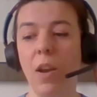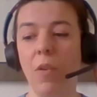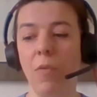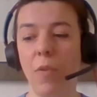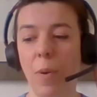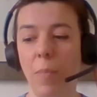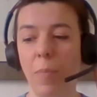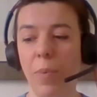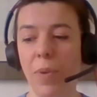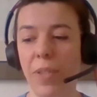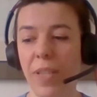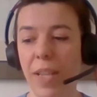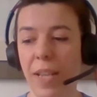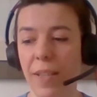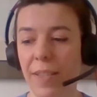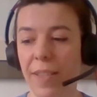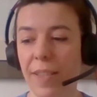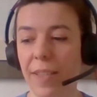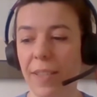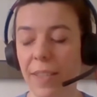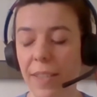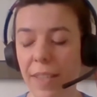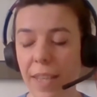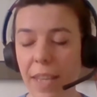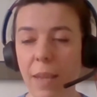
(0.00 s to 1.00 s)

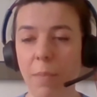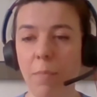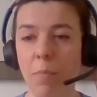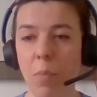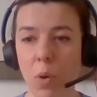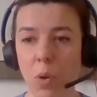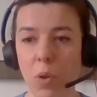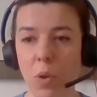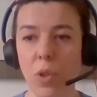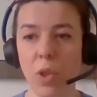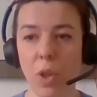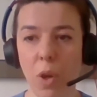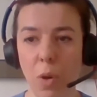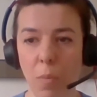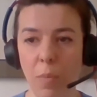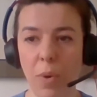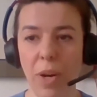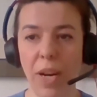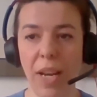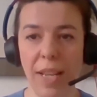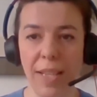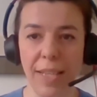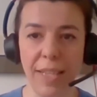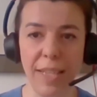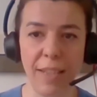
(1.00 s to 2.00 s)
represents the most
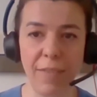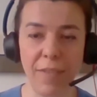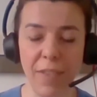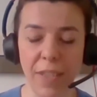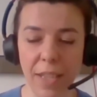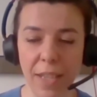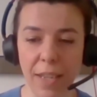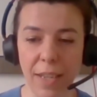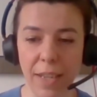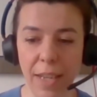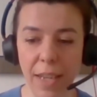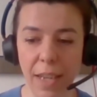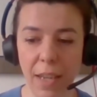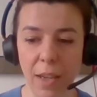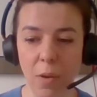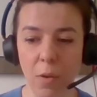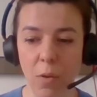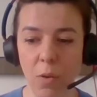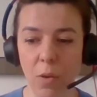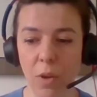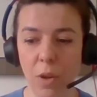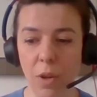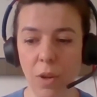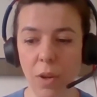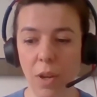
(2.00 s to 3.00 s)
comprehensive study
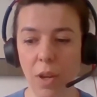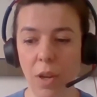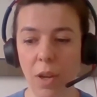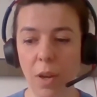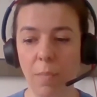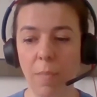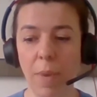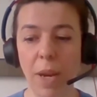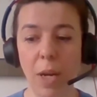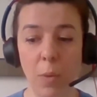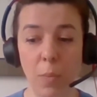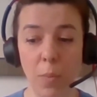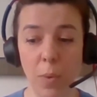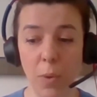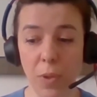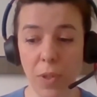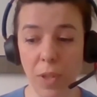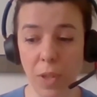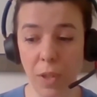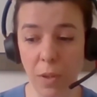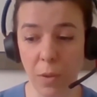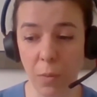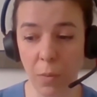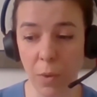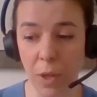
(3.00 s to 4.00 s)
on uh, menopause
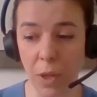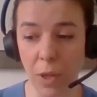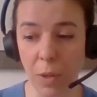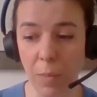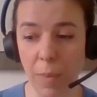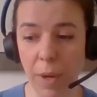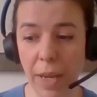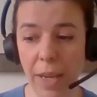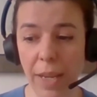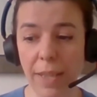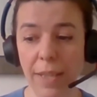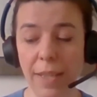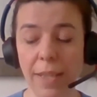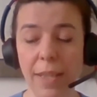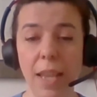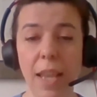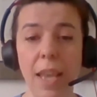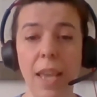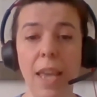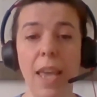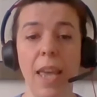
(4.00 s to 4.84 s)
in the workplace.